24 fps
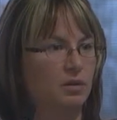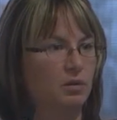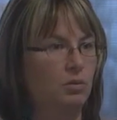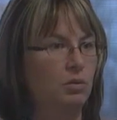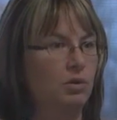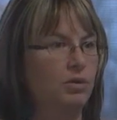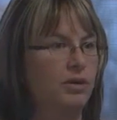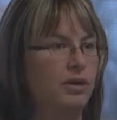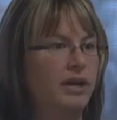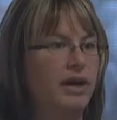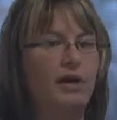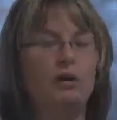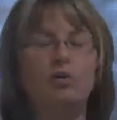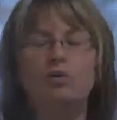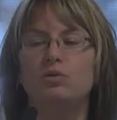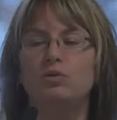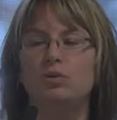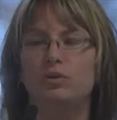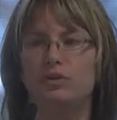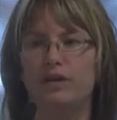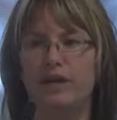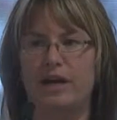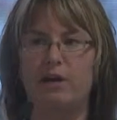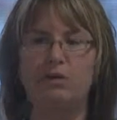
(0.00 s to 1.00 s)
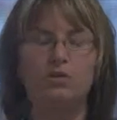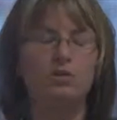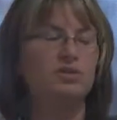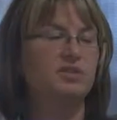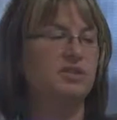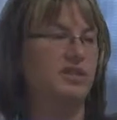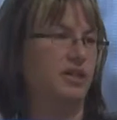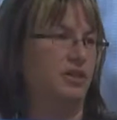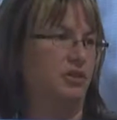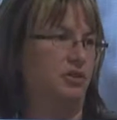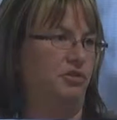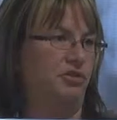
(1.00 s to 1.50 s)
Well, now
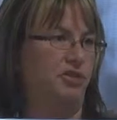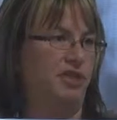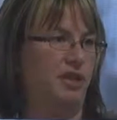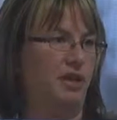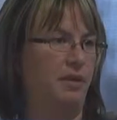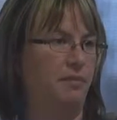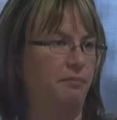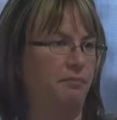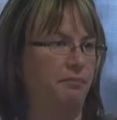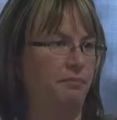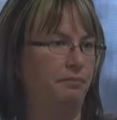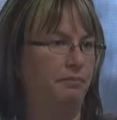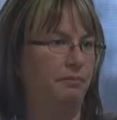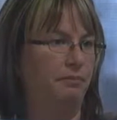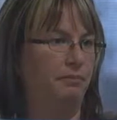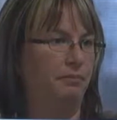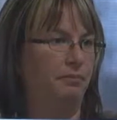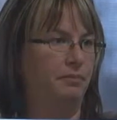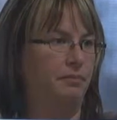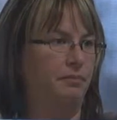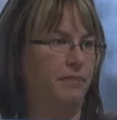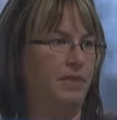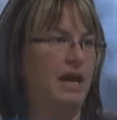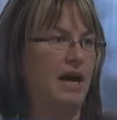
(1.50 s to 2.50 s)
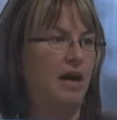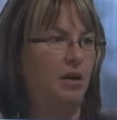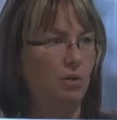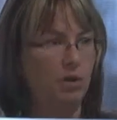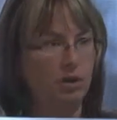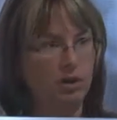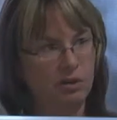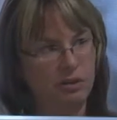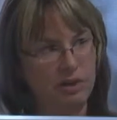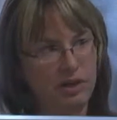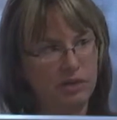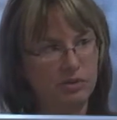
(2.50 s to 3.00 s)
who's on your team? Now
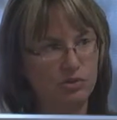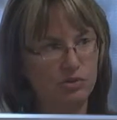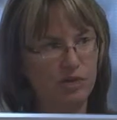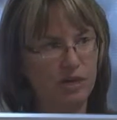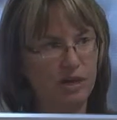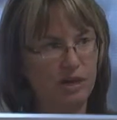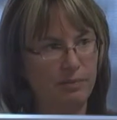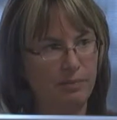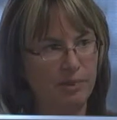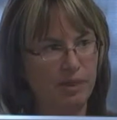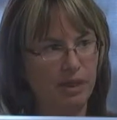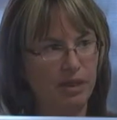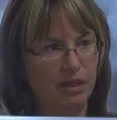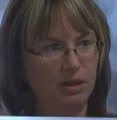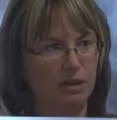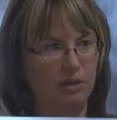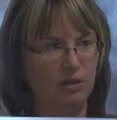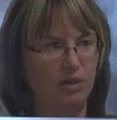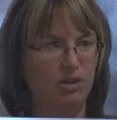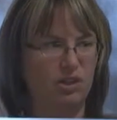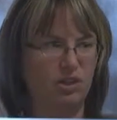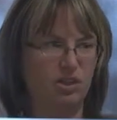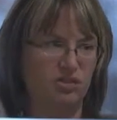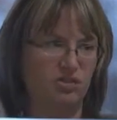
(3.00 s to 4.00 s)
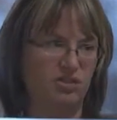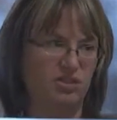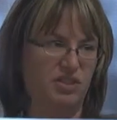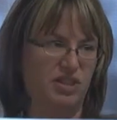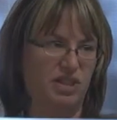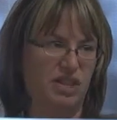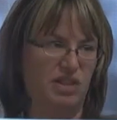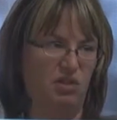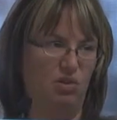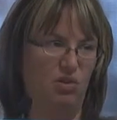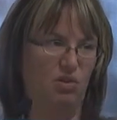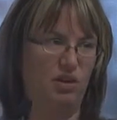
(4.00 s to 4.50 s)
are you out shopping or do you
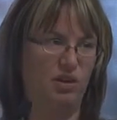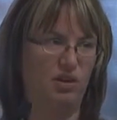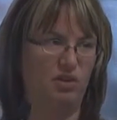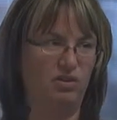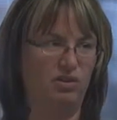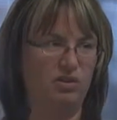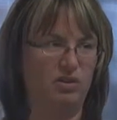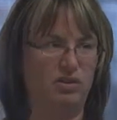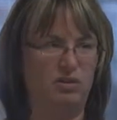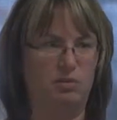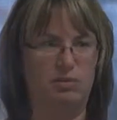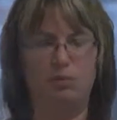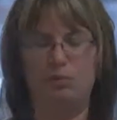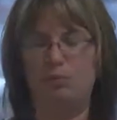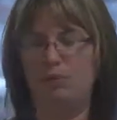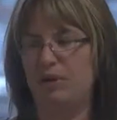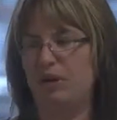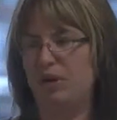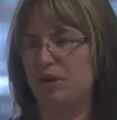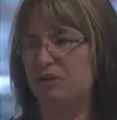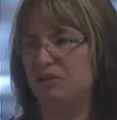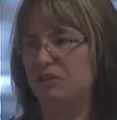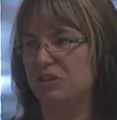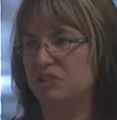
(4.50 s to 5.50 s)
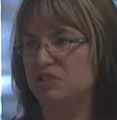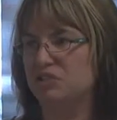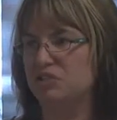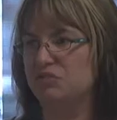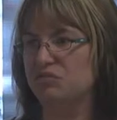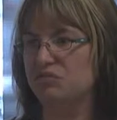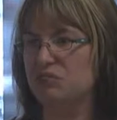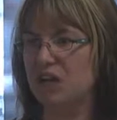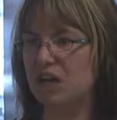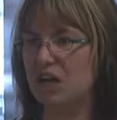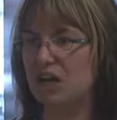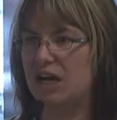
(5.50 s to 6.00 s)
stay loyal to the preparer that
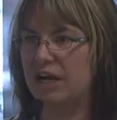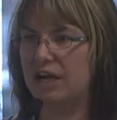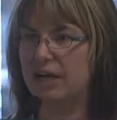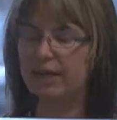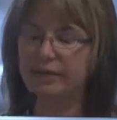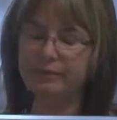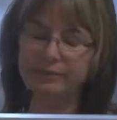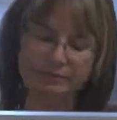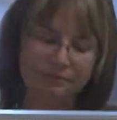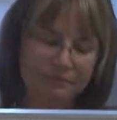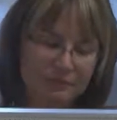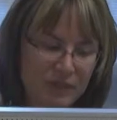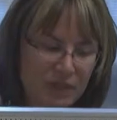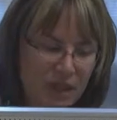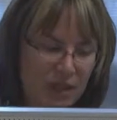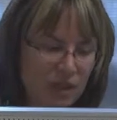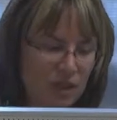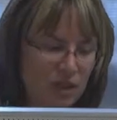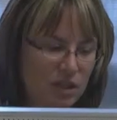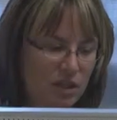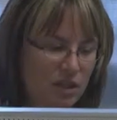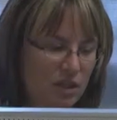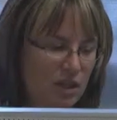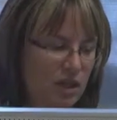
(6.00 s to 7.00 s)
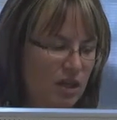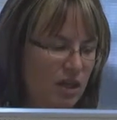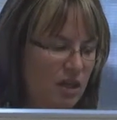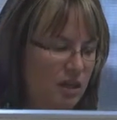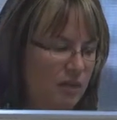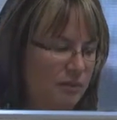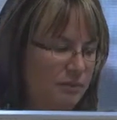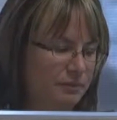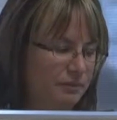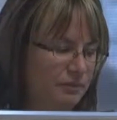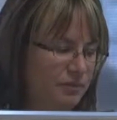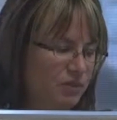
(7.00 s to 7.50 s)
you've got?
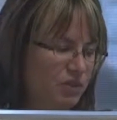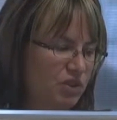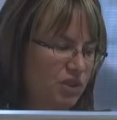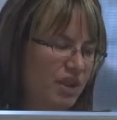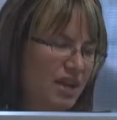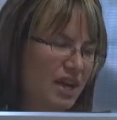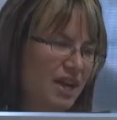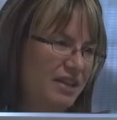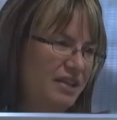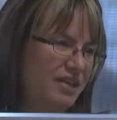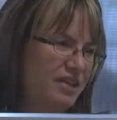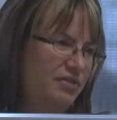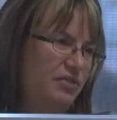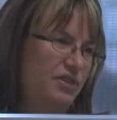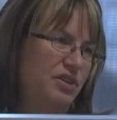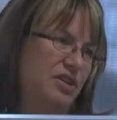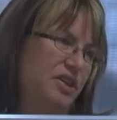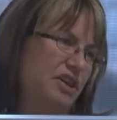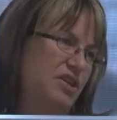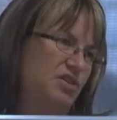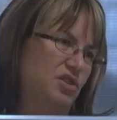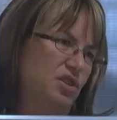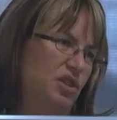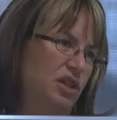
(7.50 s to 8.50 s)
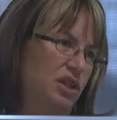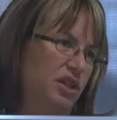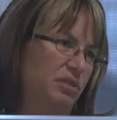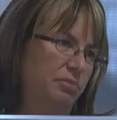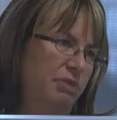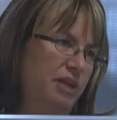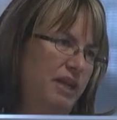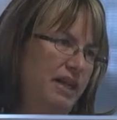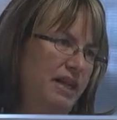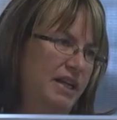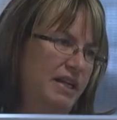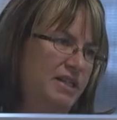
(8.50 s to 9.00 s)
So a lot of different things are going to
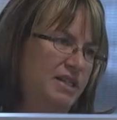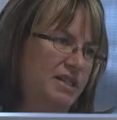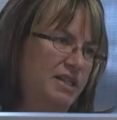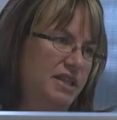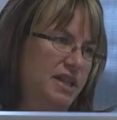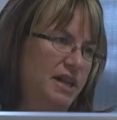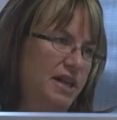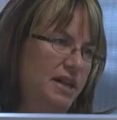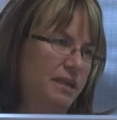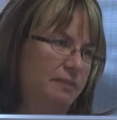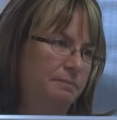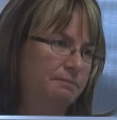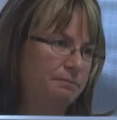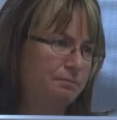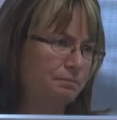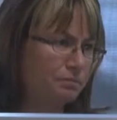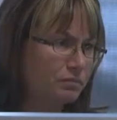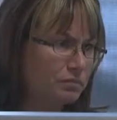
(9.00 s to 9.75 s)
play into that.